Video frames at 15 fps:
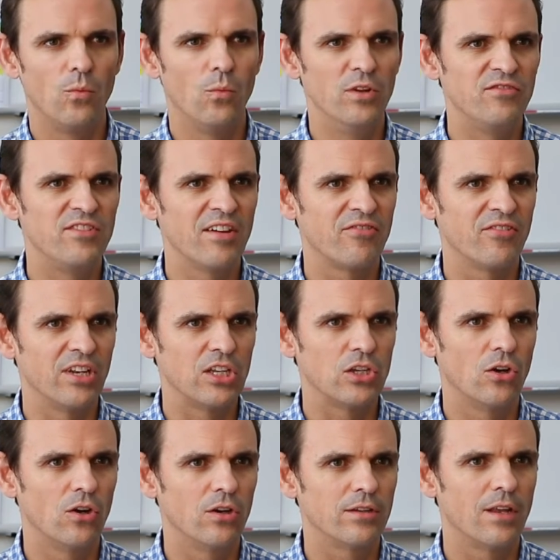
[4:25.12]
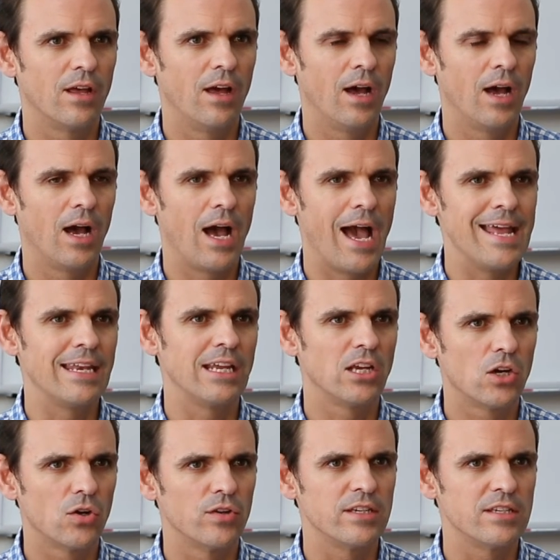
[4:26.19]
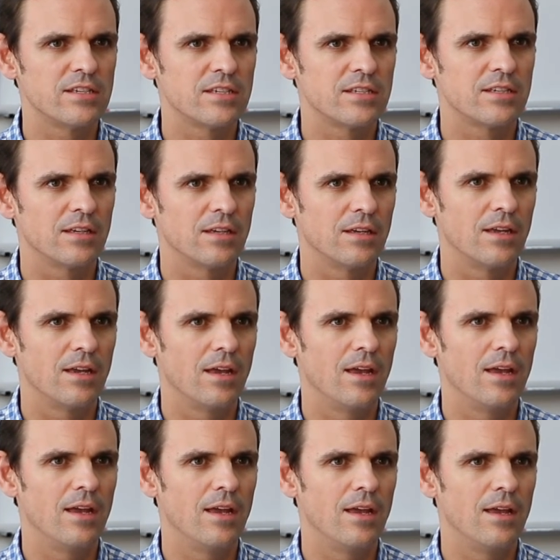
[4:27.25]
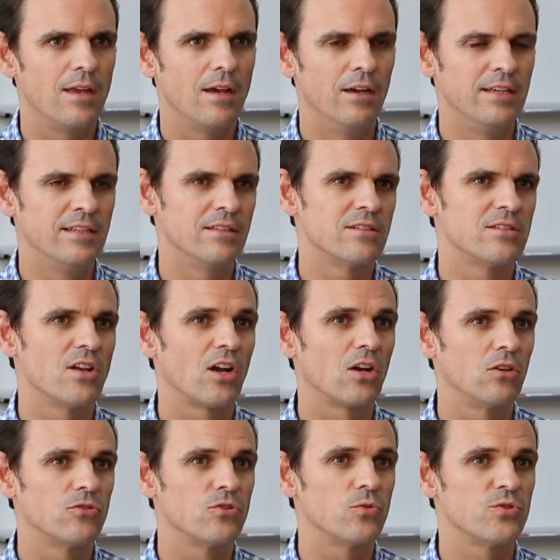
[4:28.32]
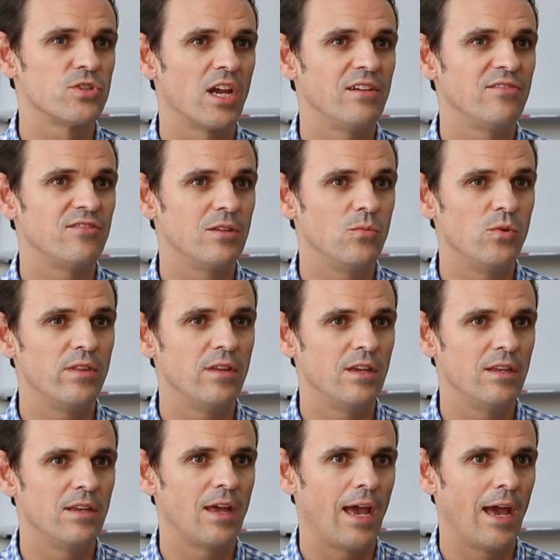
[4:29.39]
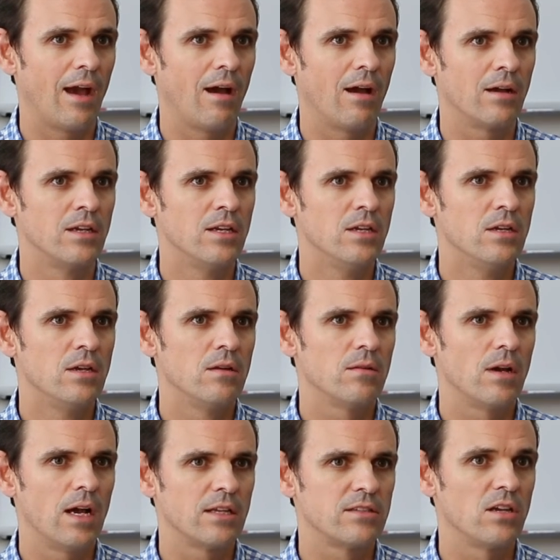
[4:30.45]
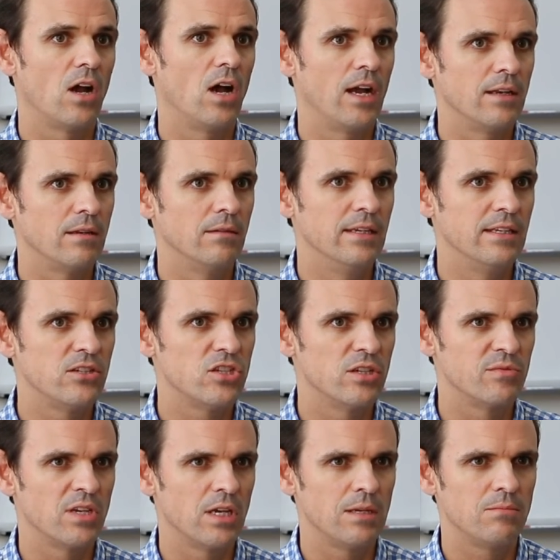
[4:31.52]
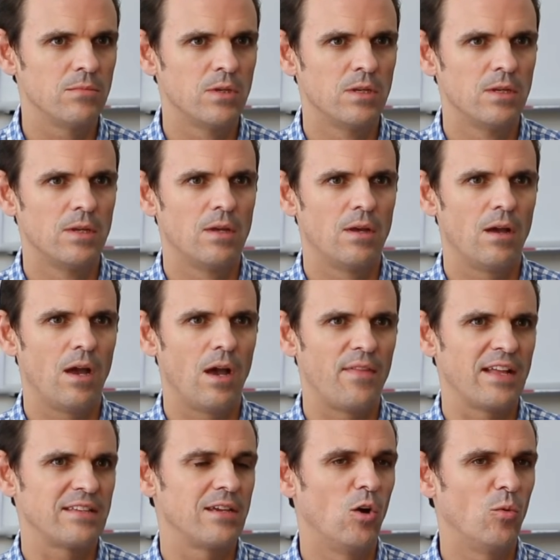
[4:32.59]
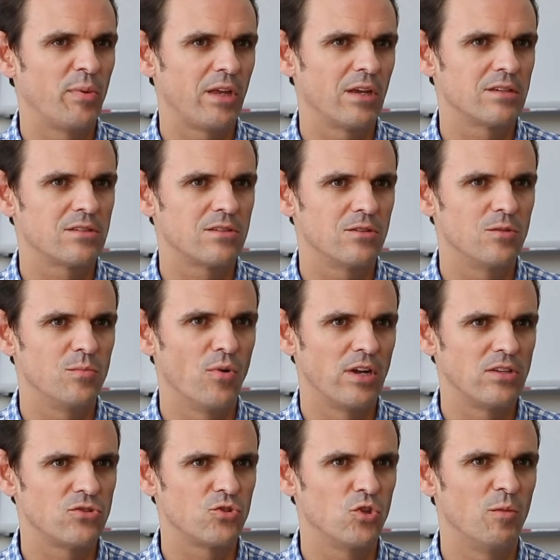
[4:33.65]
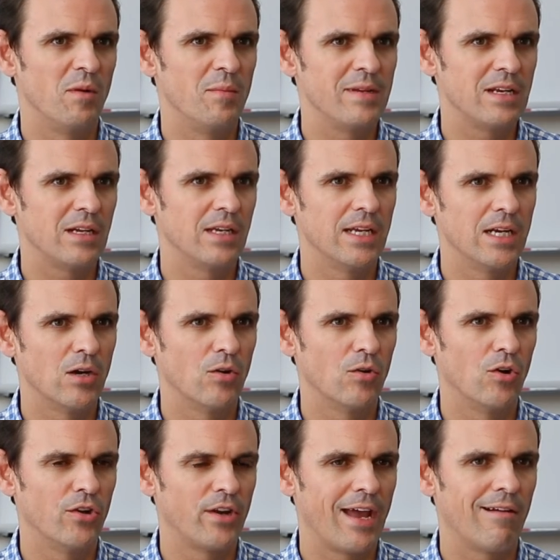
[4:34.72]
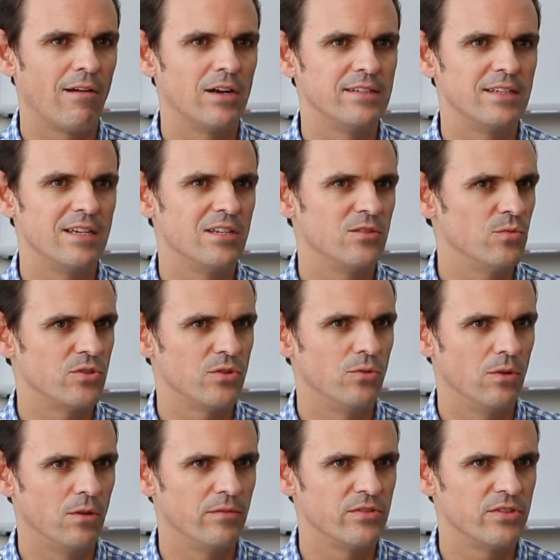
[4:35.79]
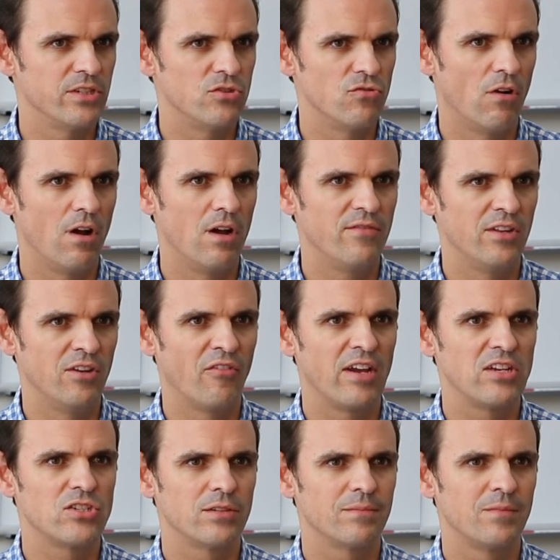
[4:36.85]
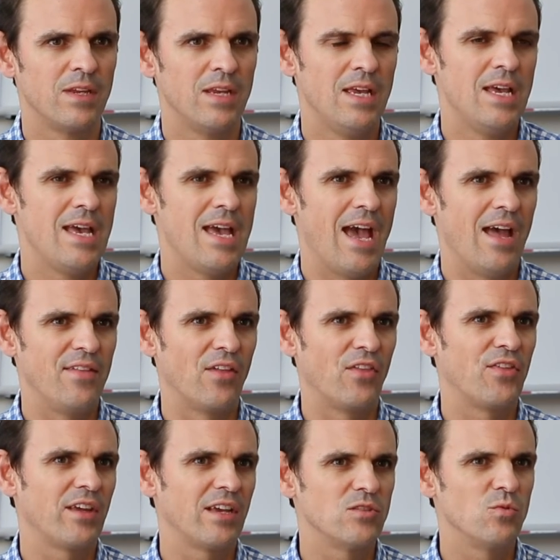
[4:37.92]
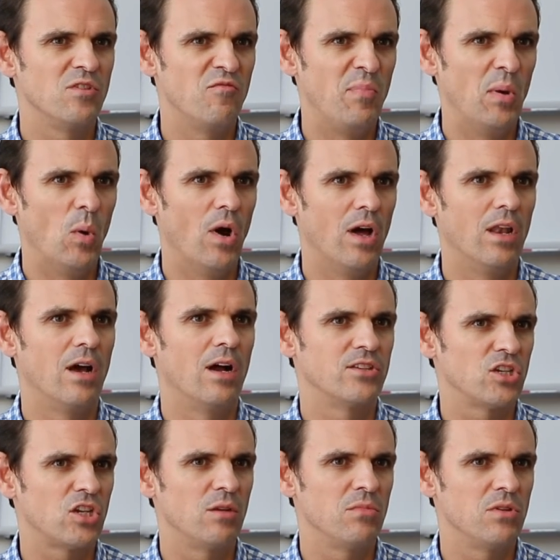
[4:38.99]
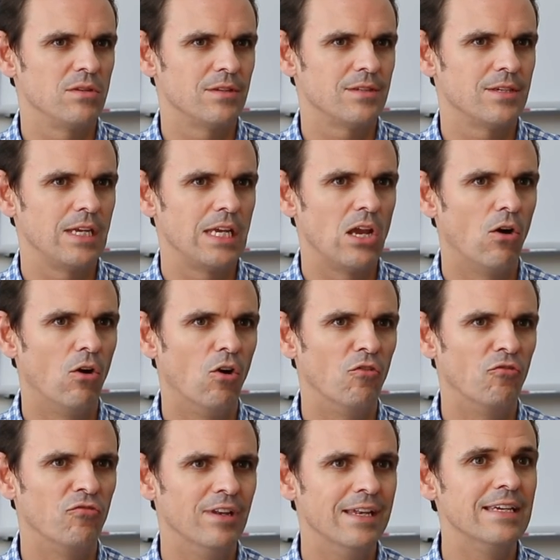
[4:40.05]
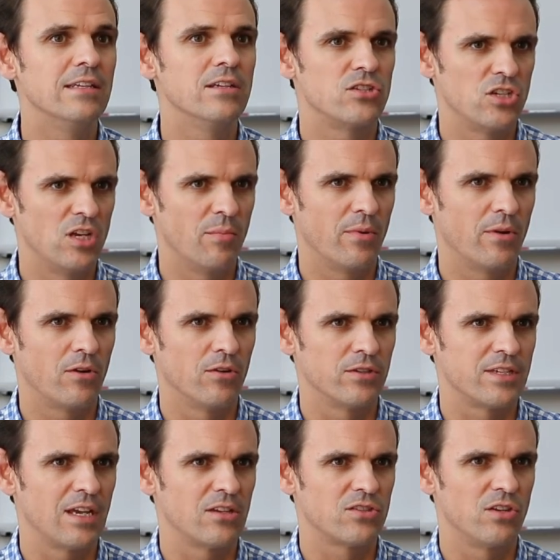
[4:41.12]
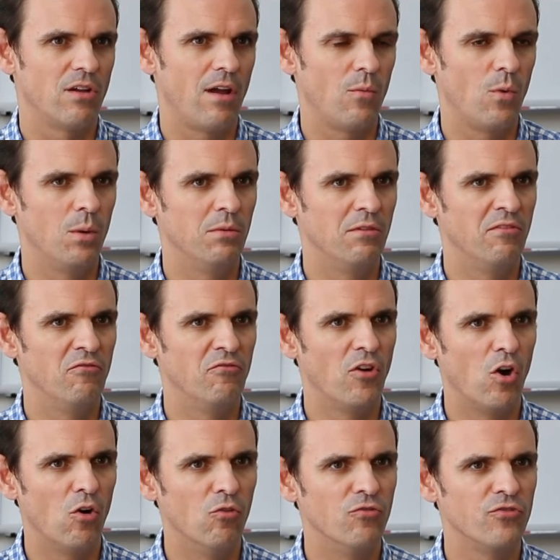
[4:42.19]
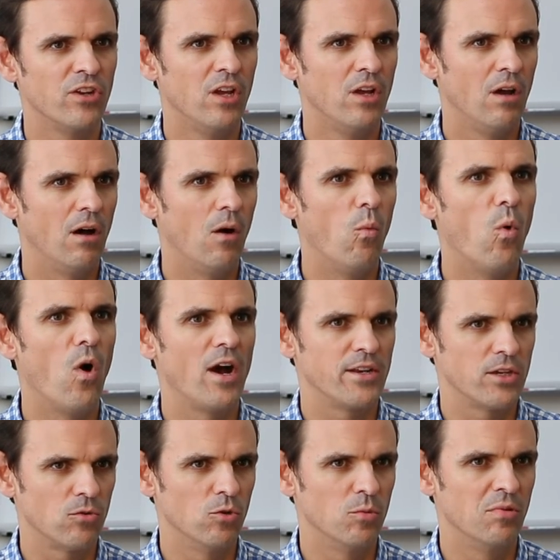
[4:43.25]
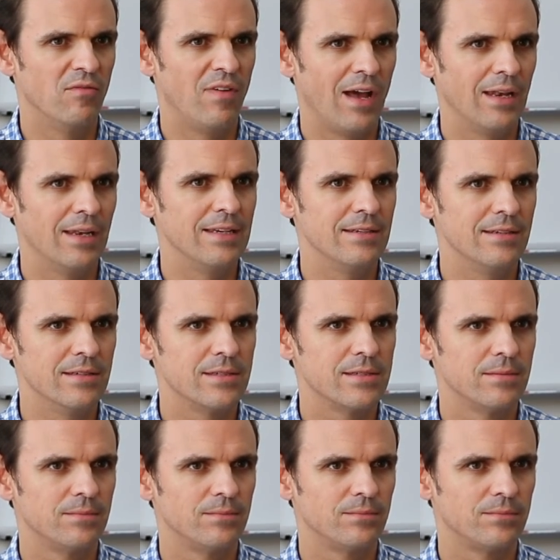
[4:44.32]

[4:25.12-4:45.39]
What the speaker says: We've definitely got an increase in psychological safety within our tight leadership team. That's helping us to brainstorm and be clearer on our ideas, which will obviously drive innovation. And the other thing is we've built a larger community of leadership across our site where we've involved a wider group of our leaders.